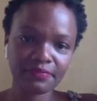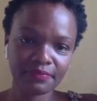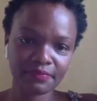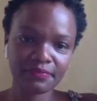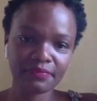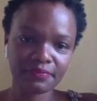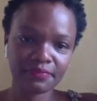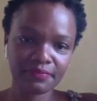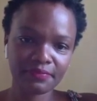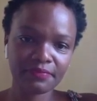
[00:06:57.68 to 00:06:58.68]

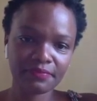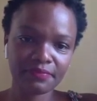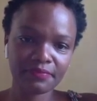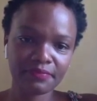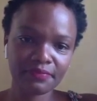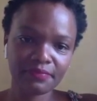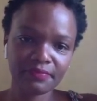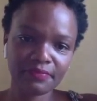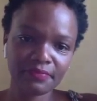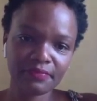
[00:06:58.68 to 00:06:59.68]

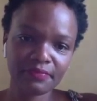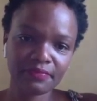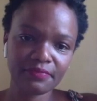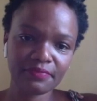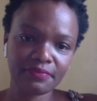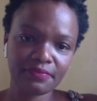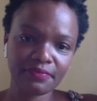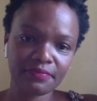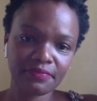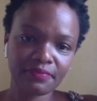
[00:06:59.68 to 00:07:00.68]

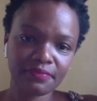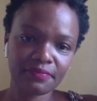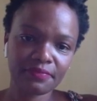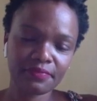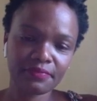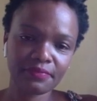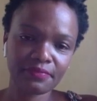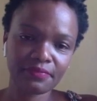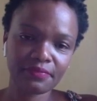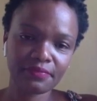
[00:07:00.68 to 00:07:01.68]

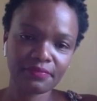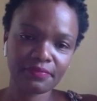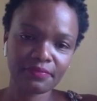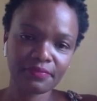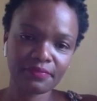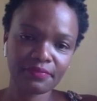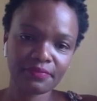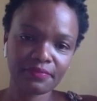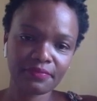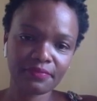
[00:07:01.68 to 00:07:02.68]

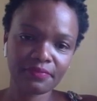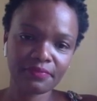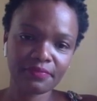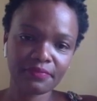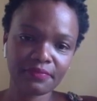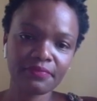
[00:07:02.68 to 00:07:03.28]
(not speaking)